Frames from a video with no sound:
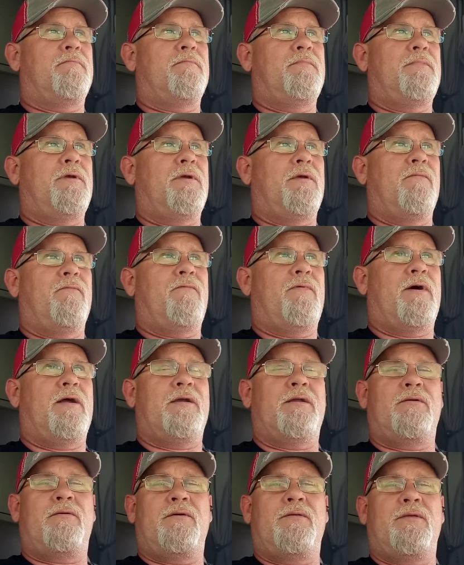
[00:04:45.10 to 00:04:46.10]
You can
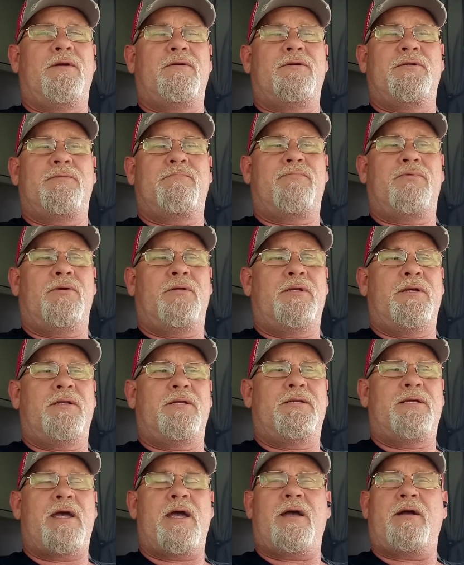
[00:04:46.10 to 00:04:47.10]
find it on there. Just put
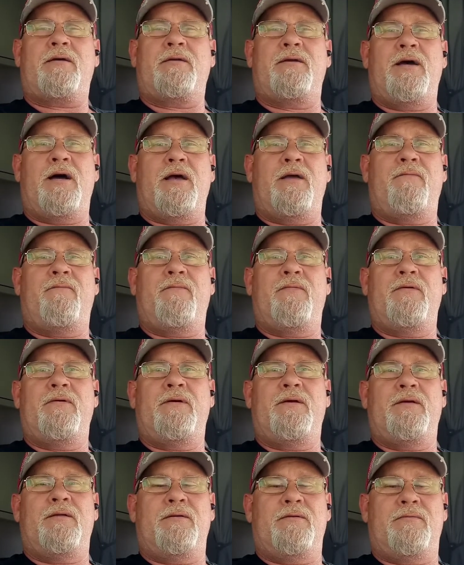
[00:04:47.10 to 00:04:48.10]
in Tack Knife
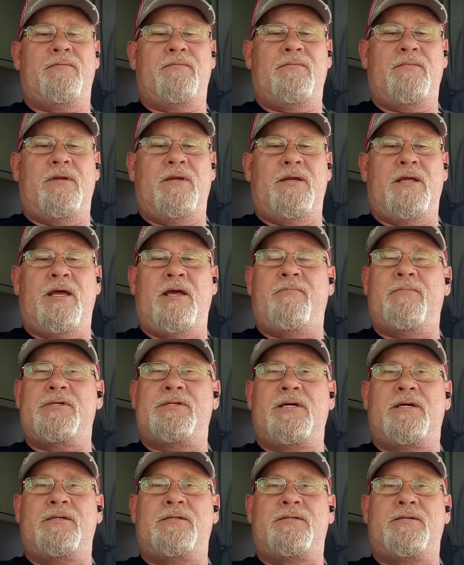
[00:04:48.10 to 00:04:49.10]
in
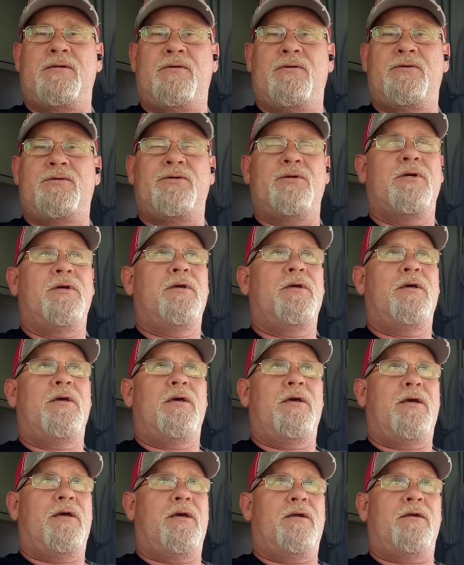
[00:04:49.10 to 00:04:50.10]
Amazon search,
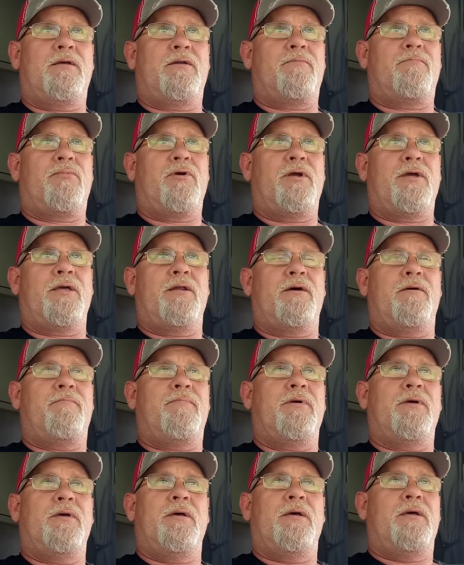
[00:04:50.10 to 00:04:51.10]
and it'll bring it
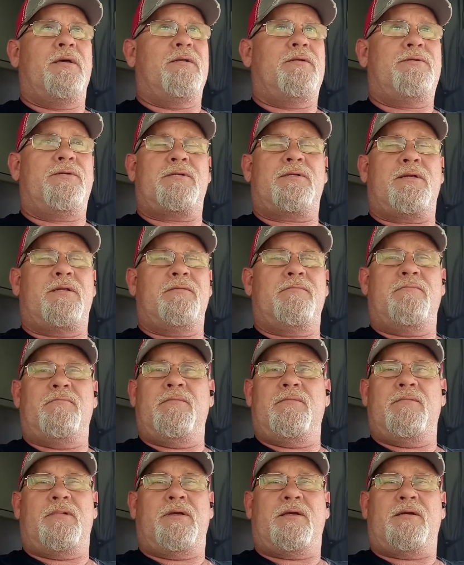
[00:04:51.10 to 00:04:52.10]
up. It's just like
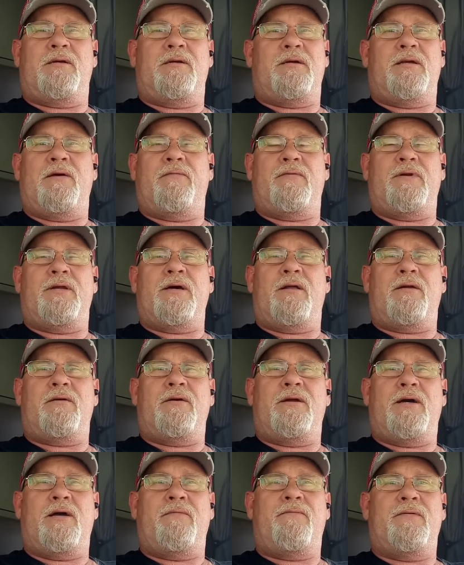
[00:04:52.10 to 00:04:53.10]
an
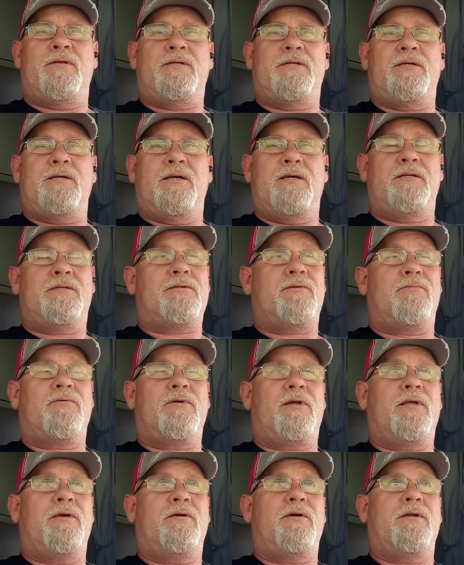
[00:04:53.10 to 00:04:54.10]
$11 knife. It's a
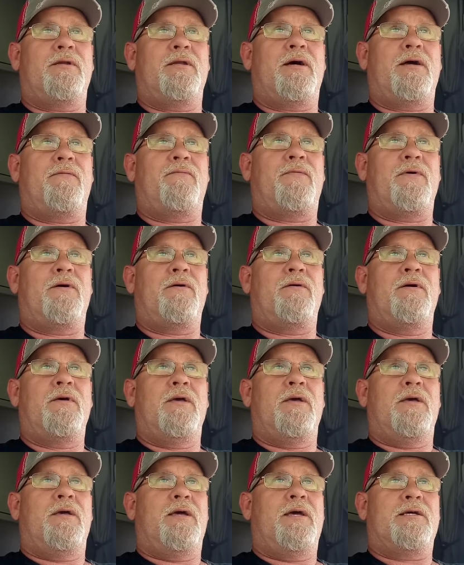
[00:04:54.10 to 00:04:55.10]
really good knife, though.
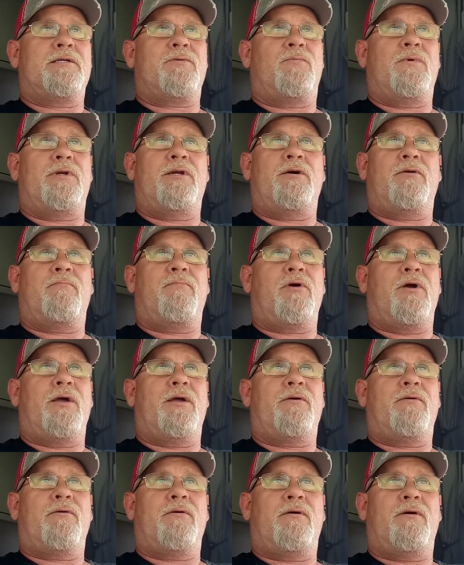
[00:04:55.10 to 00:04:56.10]
Has a window
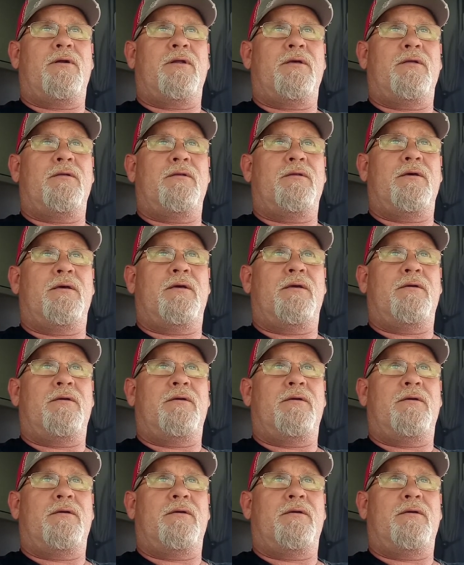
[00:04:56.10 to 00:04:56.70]
breaker on it,